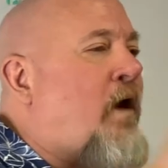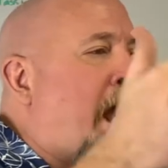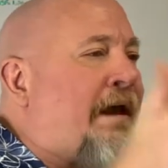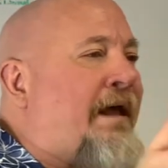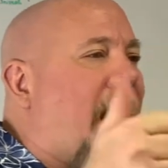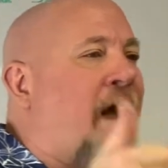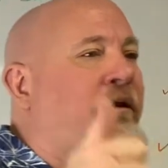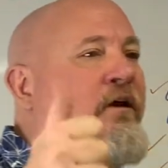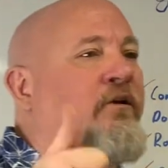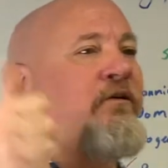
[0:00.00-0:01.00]
I got
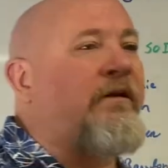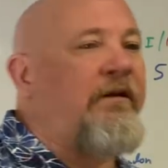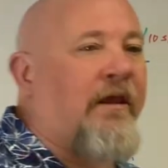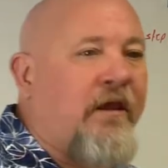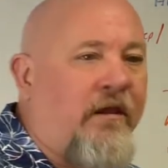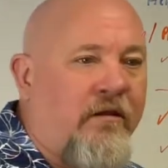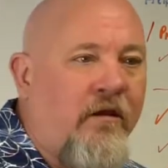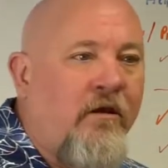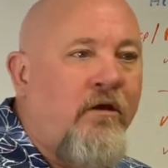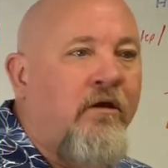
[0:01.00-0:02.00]
here today,
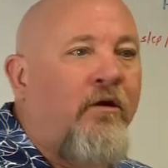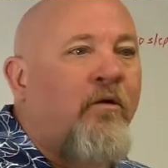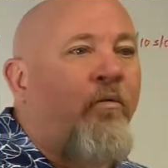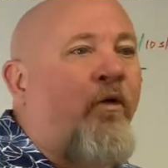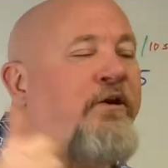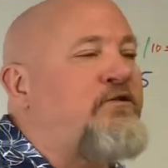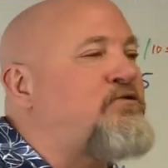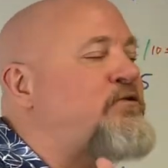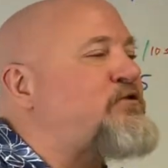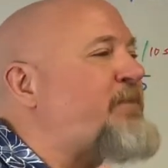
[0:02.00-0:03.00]
what did you
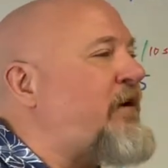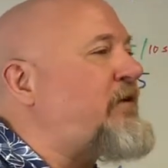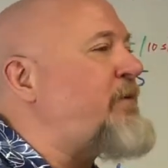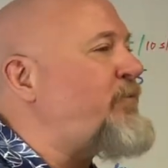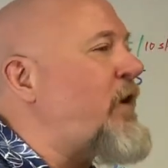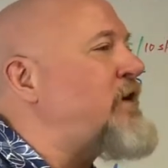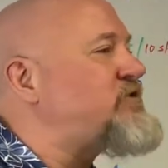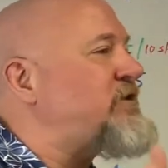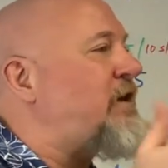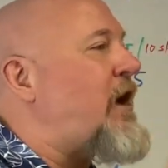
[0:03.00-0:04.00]
expect a
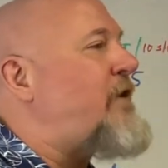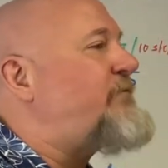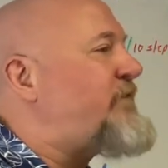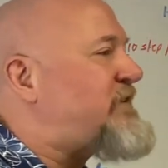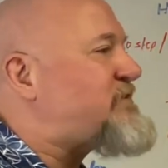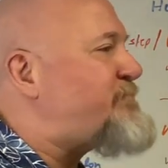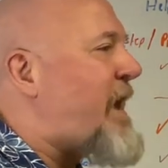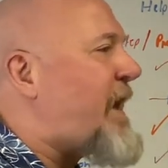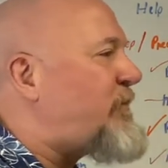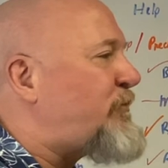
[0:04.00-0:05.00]
project of this
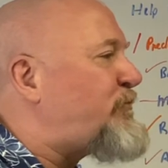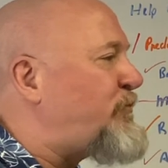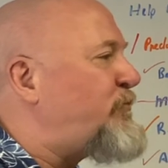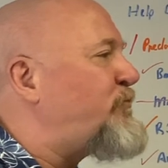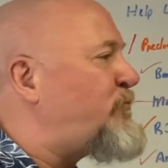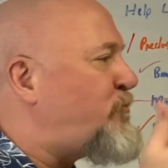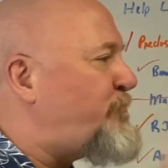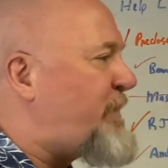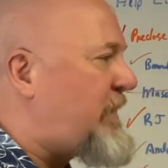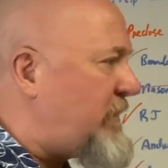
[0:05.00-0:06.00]
magnitude to
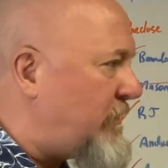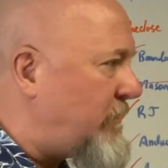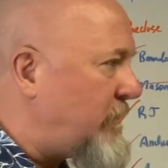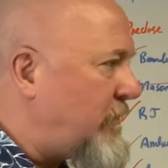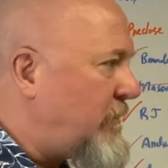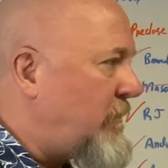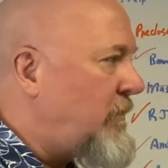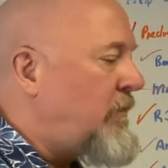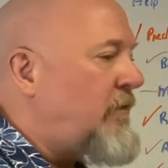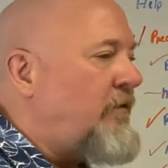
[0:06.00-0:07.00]
be?
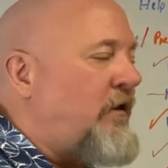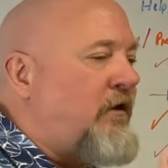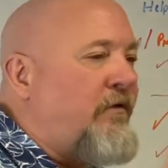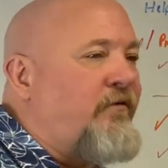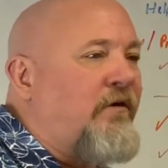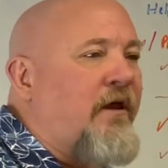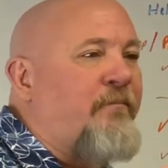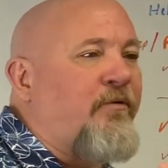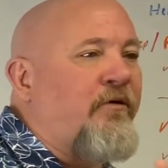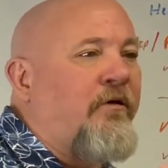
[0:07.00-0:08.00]
They give you a
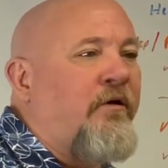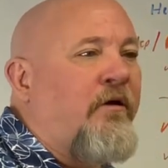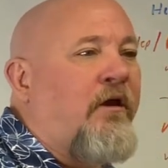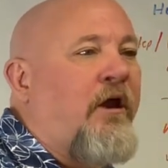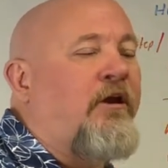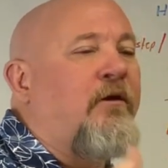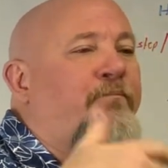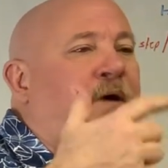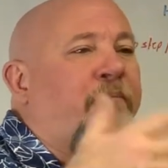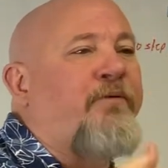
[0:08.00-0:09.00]
number, and you
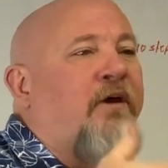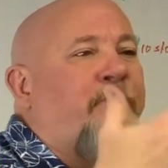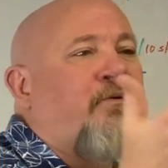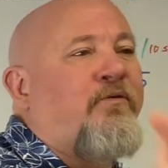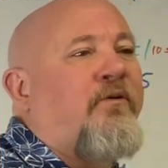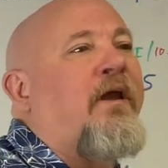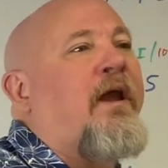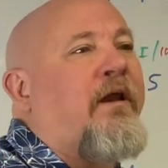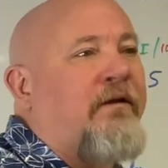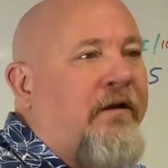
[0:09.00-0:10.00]
bump it up with your
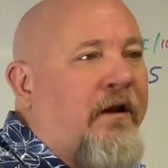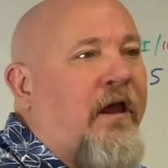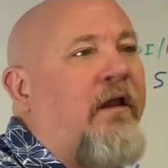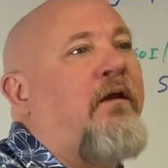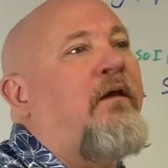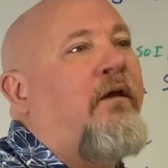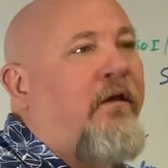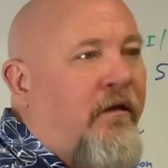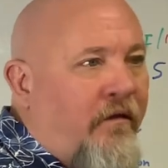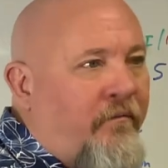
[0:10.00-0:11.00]
hand and a nod.
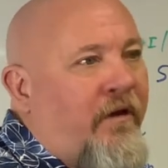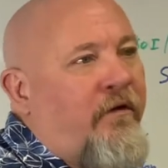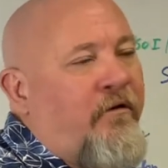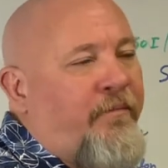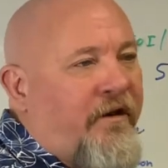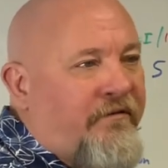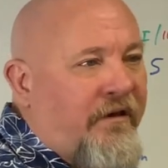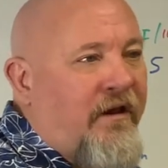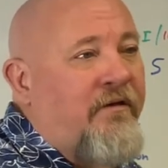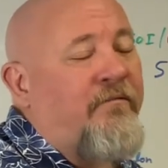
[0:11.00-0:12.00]
I don't know, about
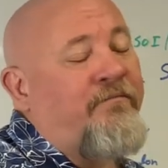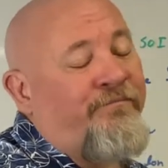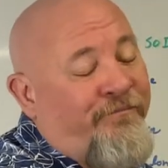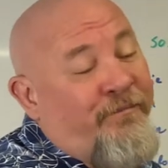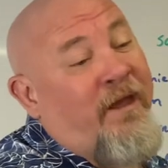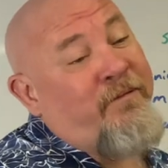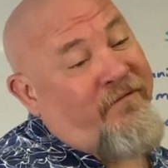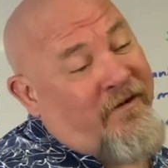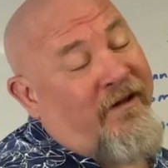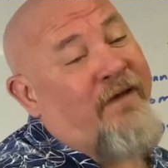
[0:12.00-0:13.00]
10, maybe
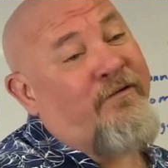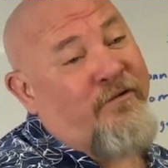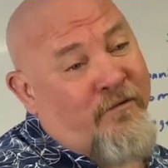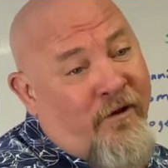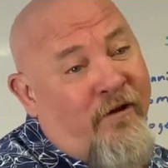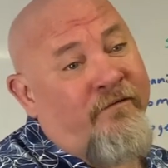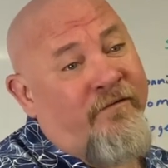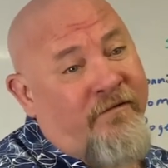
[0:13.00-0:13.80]
even 11 or 12.